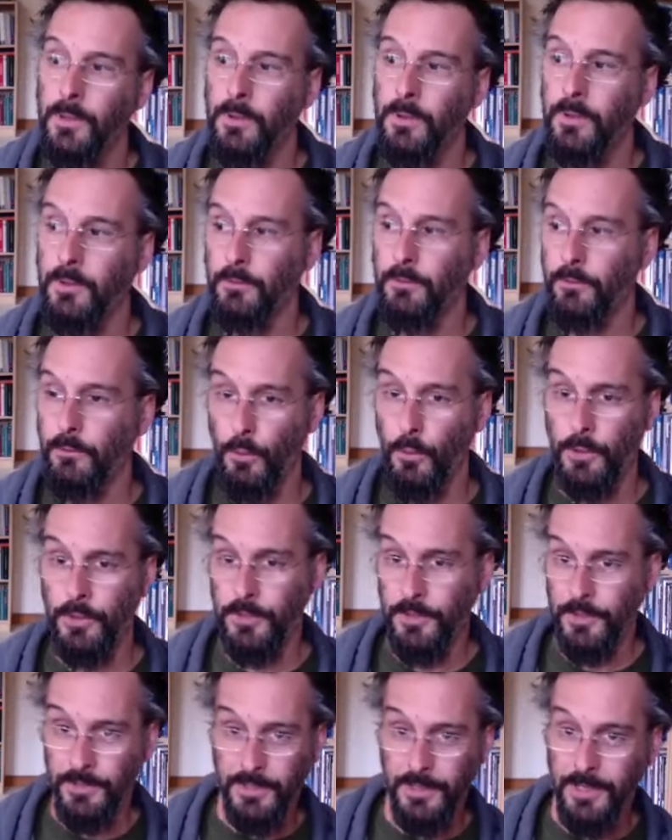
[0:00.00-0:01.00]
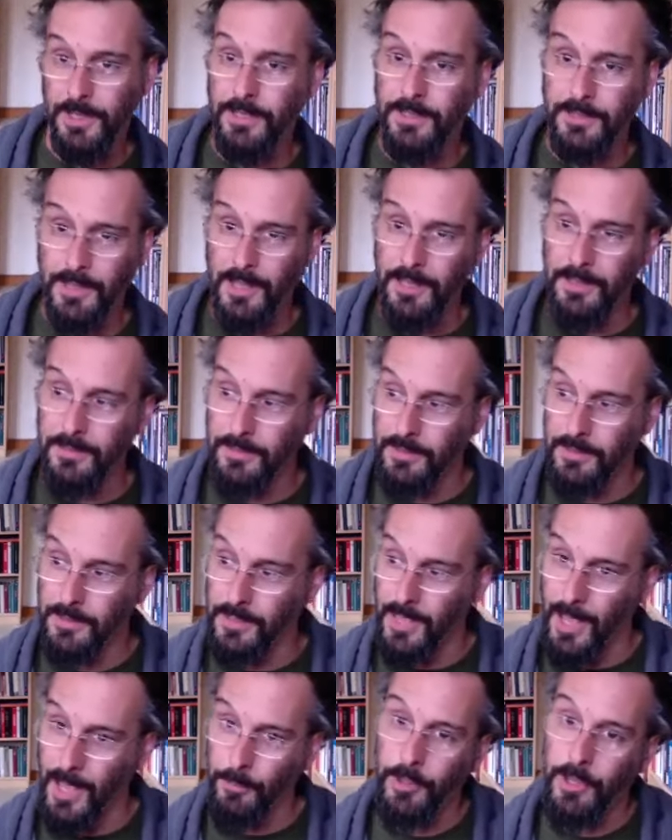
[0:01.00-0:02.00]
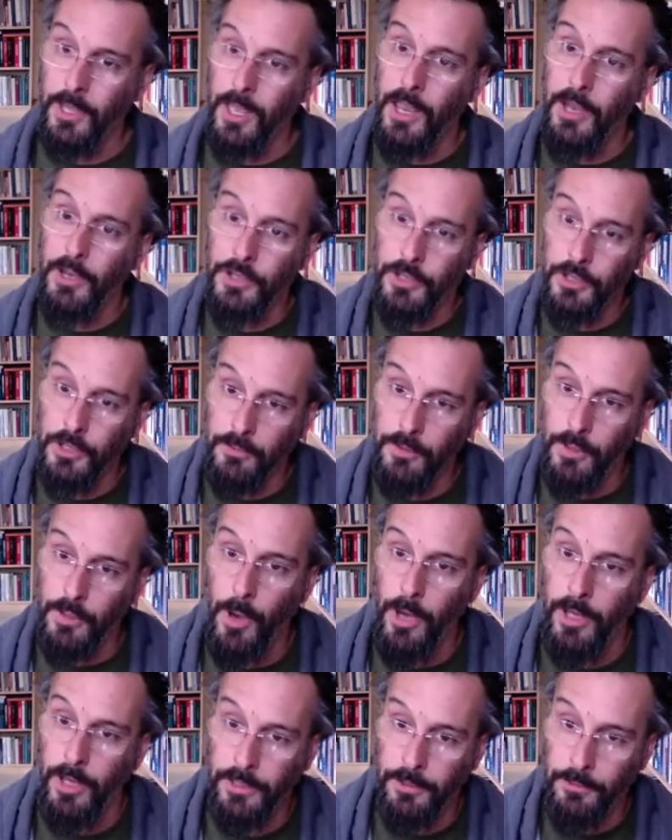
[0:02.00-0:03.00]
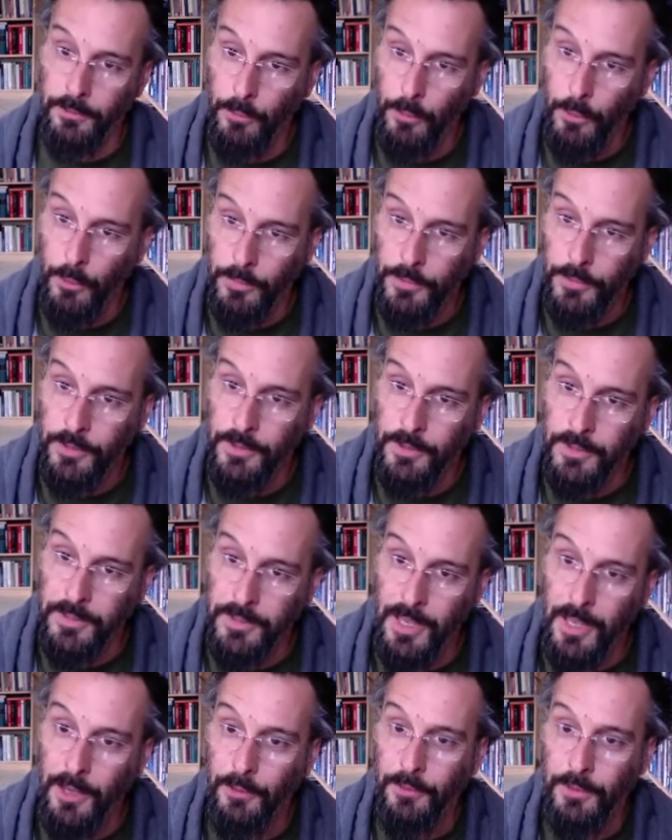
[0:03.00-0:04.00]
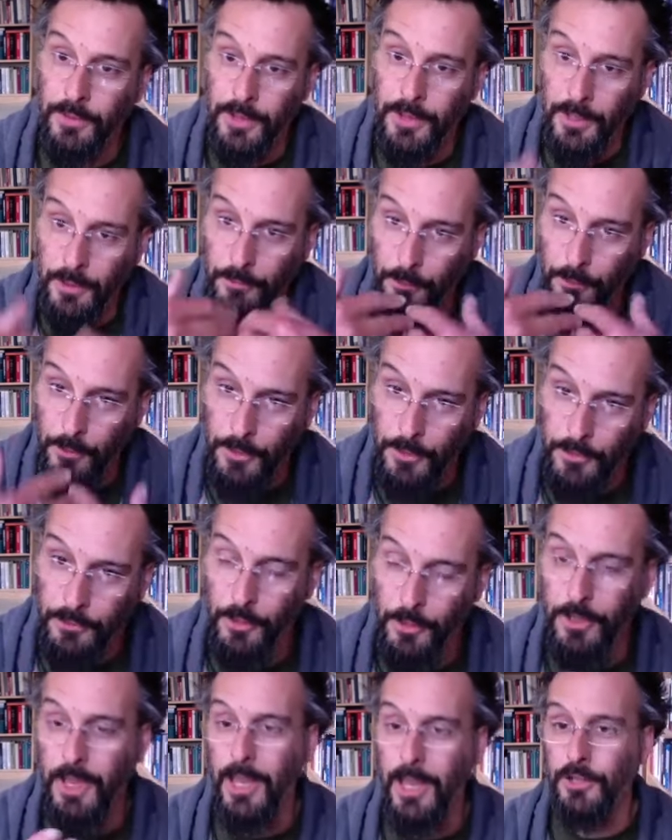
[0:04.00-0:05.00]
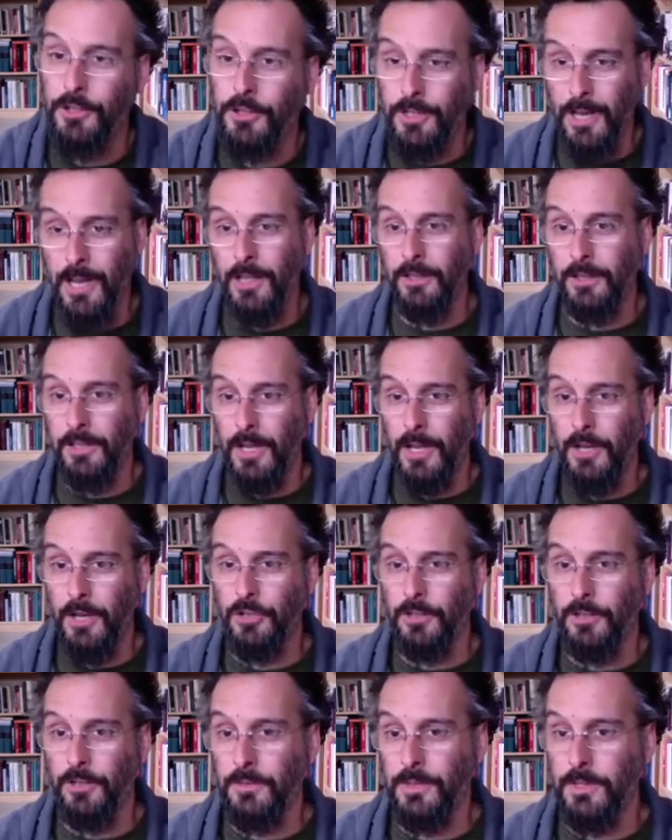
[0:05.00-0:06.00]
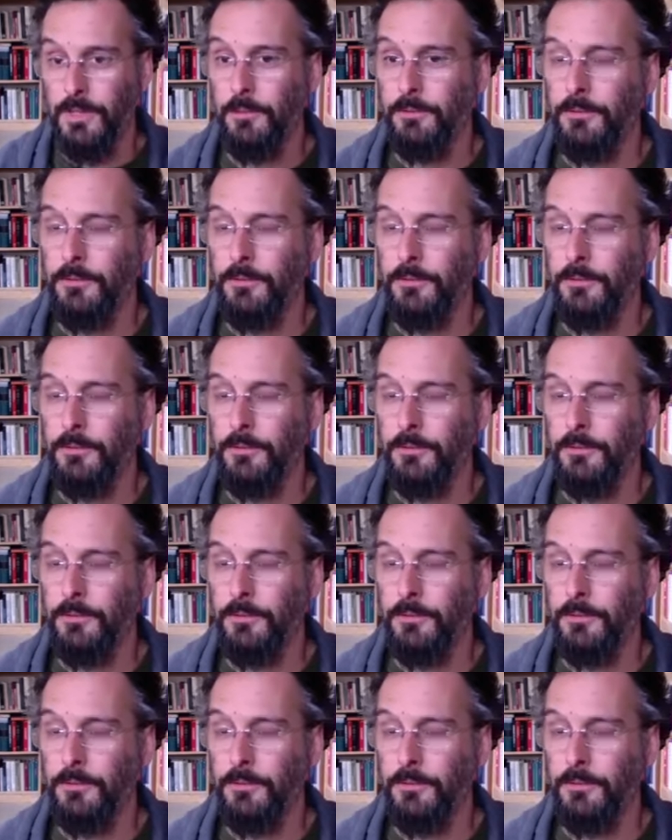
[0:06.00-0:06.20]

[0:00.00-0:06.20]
forces, in a sense, the application of commodity form to the self, and therefore the truncation, alienation of self.